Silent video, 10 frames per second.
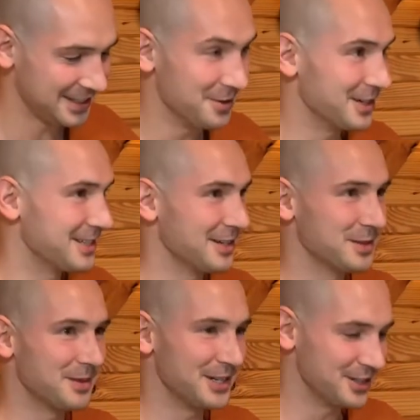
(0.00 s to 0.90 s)
No Excel
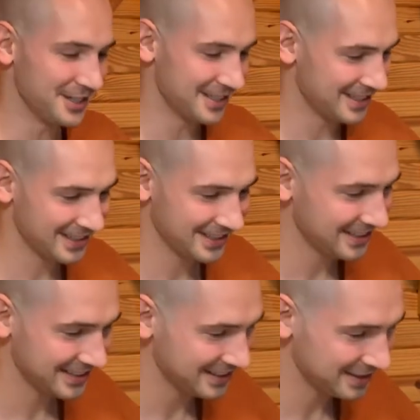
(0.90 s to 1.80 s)
spreadsheets,
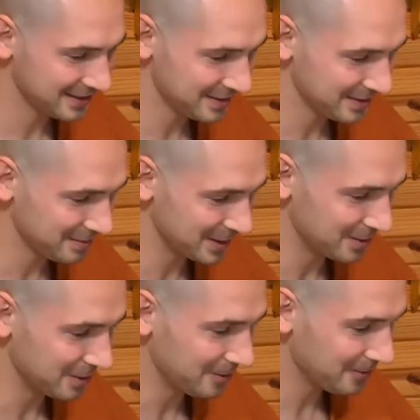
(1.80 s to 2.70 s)

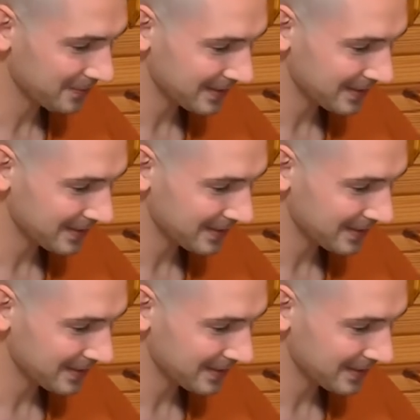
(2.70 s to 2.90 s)
miserable.